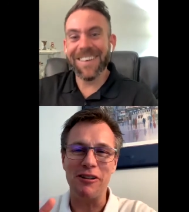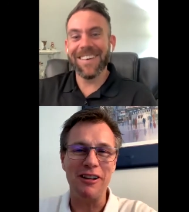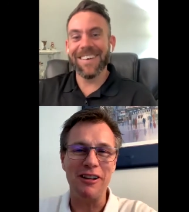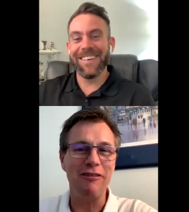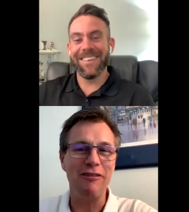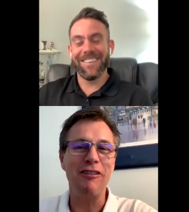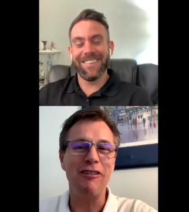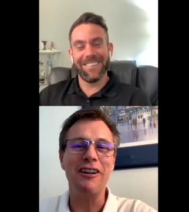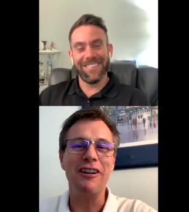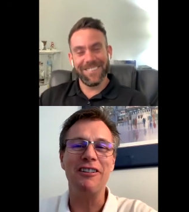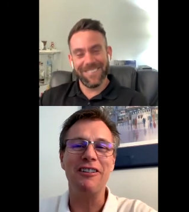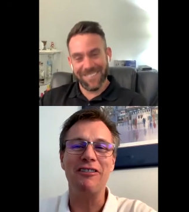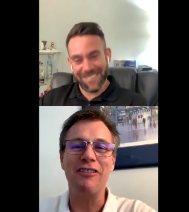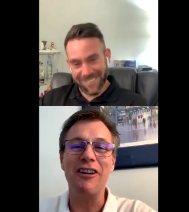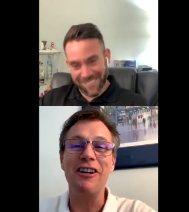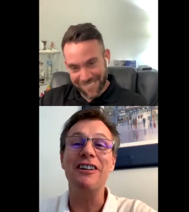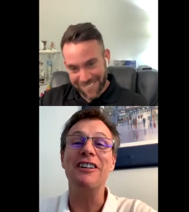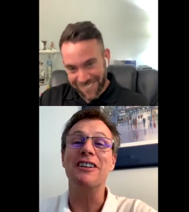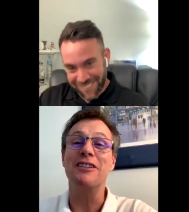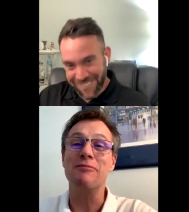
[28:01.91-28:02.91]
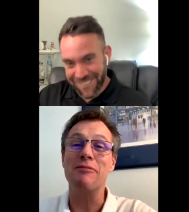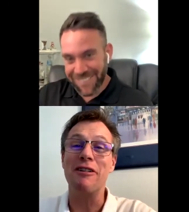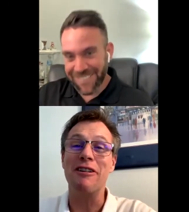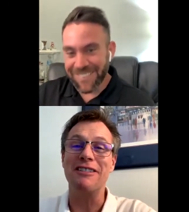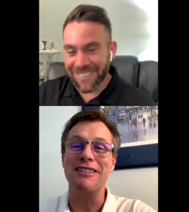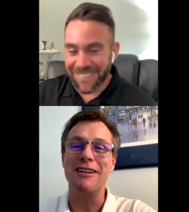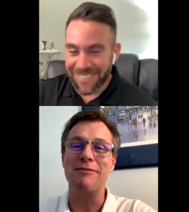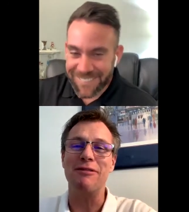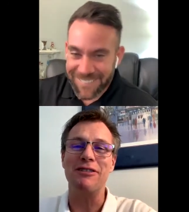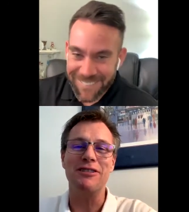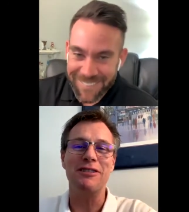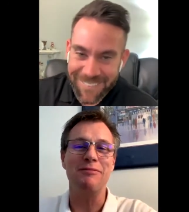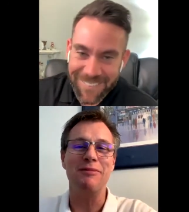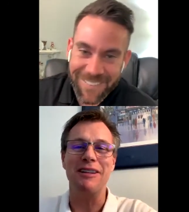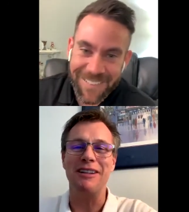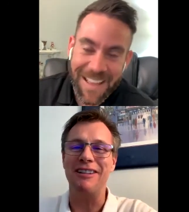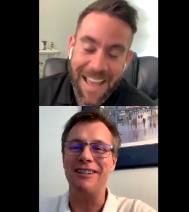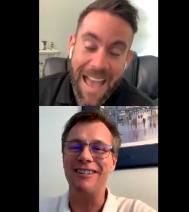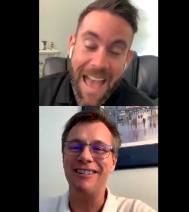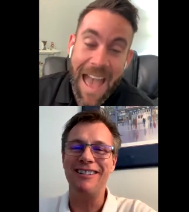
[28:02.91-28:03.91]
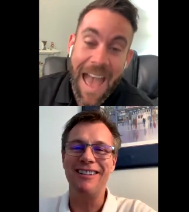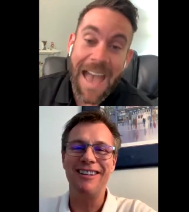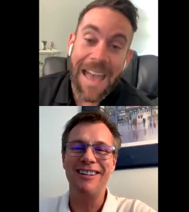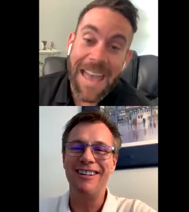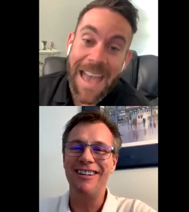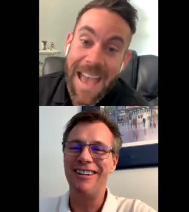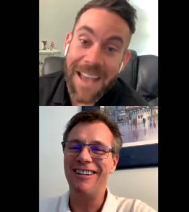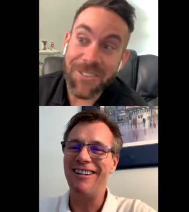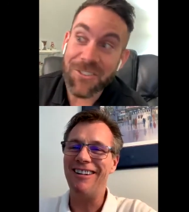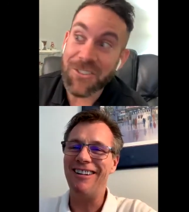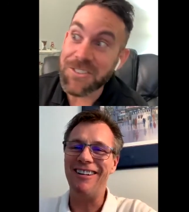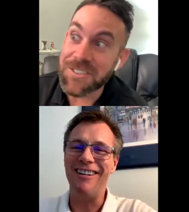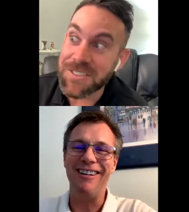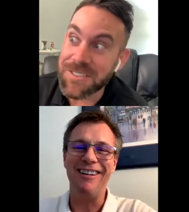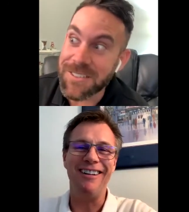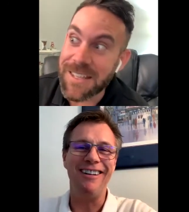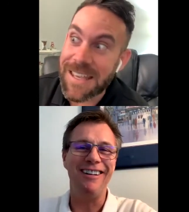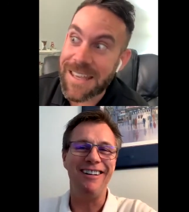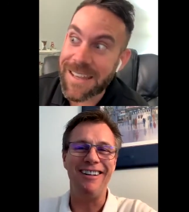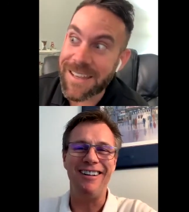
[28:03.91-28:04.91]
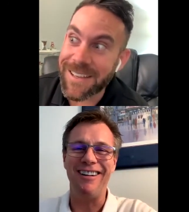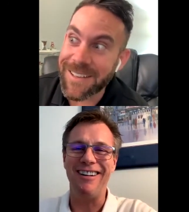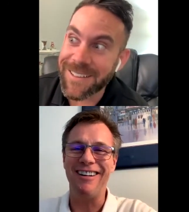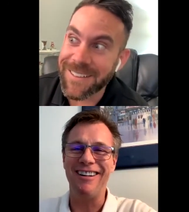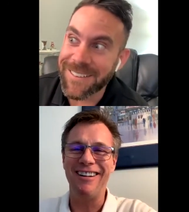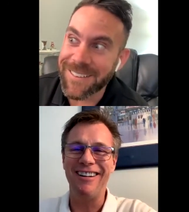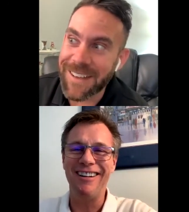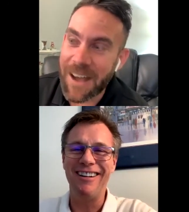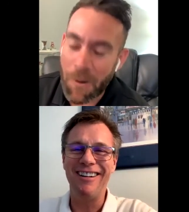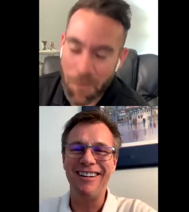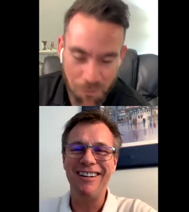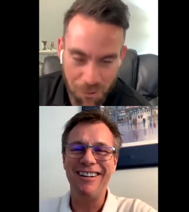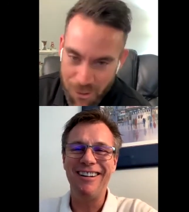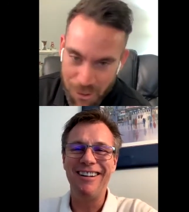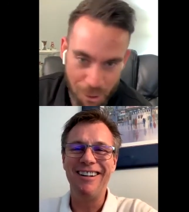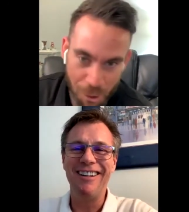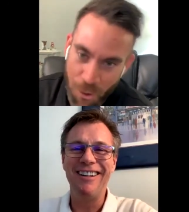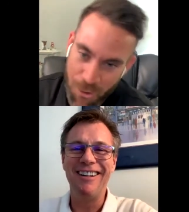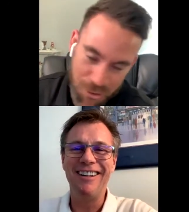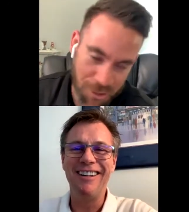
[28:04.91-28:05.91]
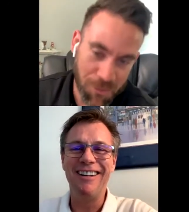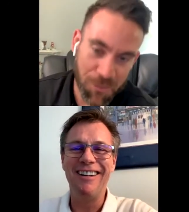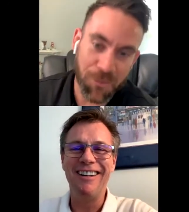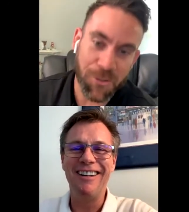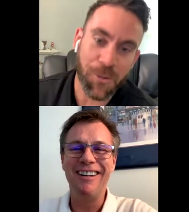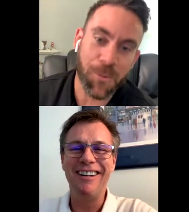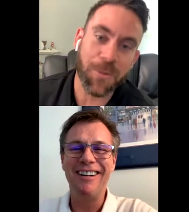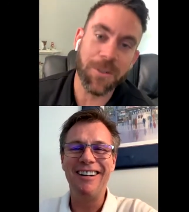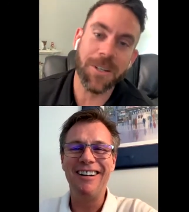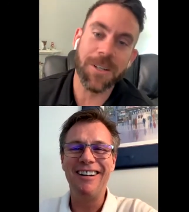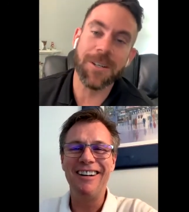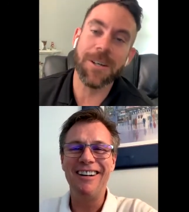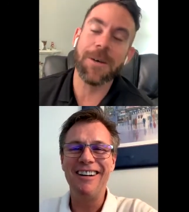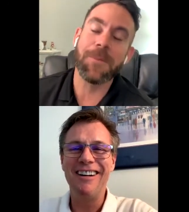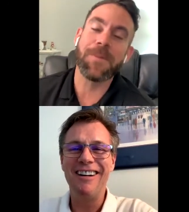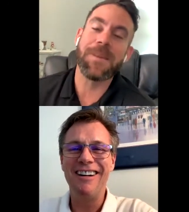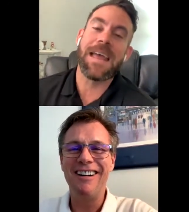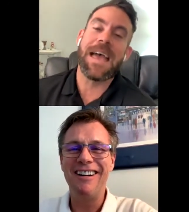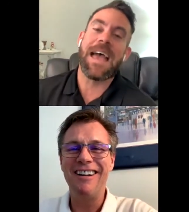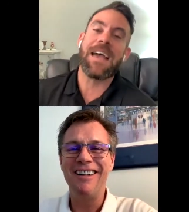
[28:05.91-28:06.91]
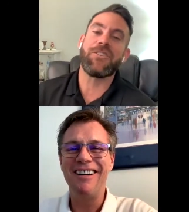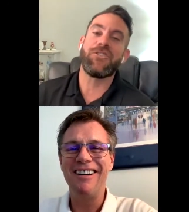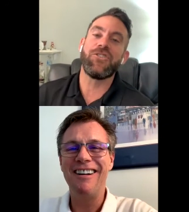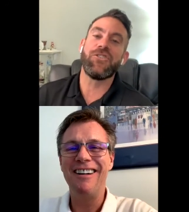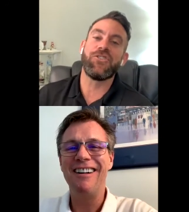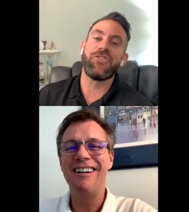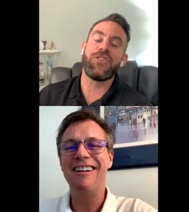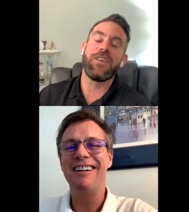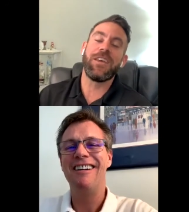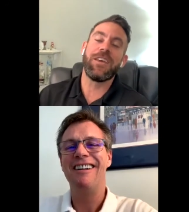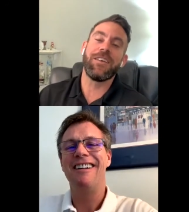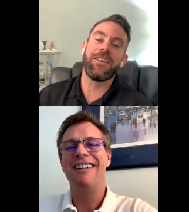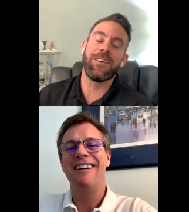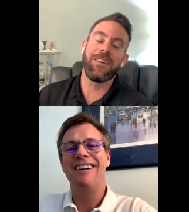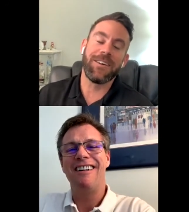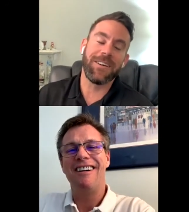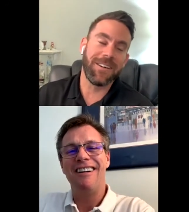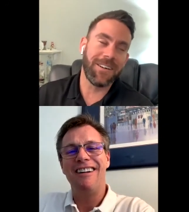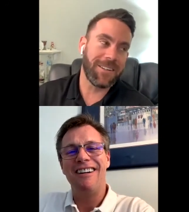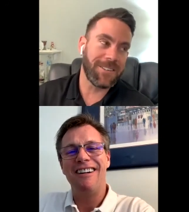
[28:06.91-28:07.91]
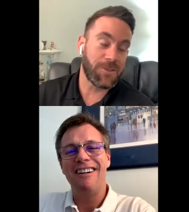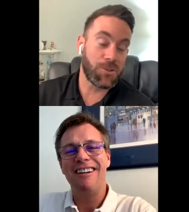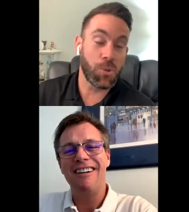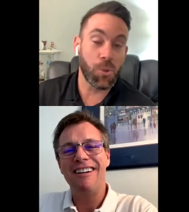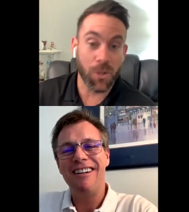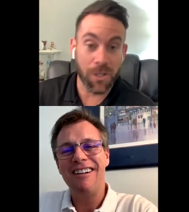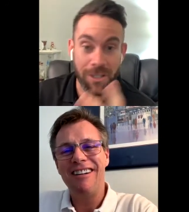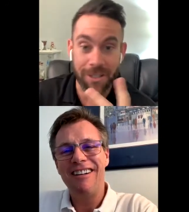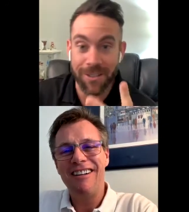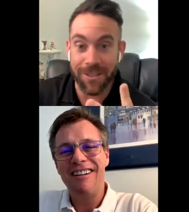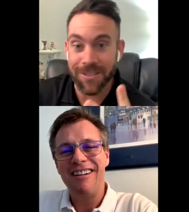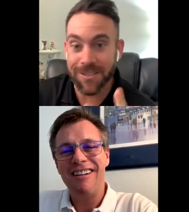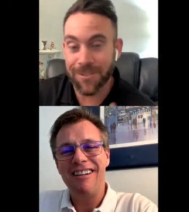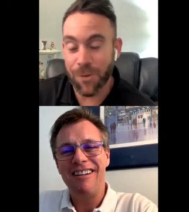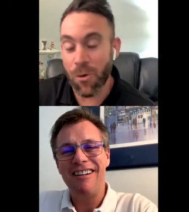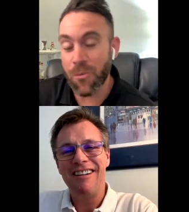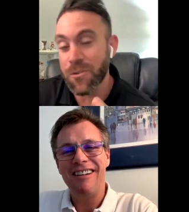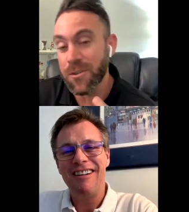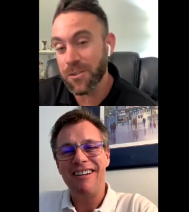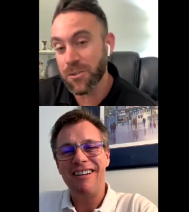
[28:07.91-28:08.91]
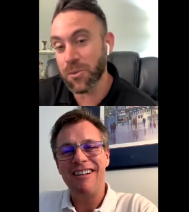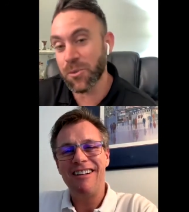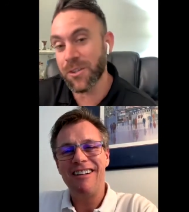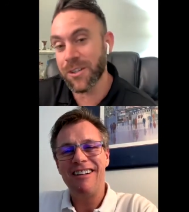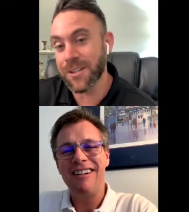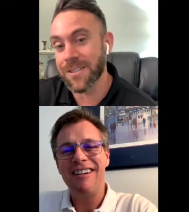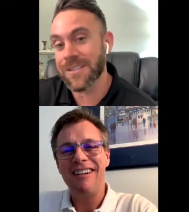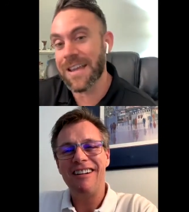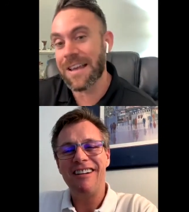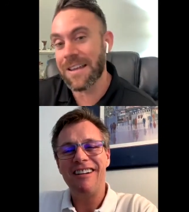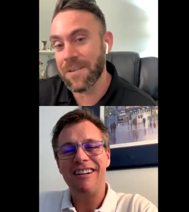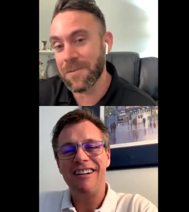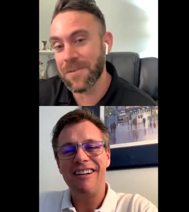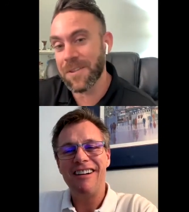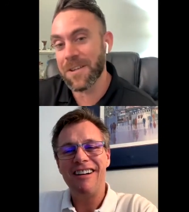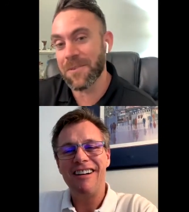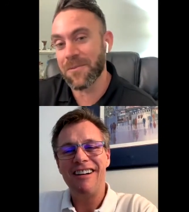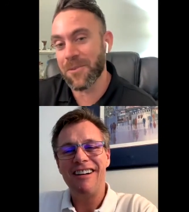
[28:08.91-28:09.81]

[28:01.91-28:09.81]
Speaker 1: What, a, what an experience that must have been.
Speaker 2: I actually stayed. I was going to go just for the World Cup, and I actually stayed uh, two years, over two years. I lived there for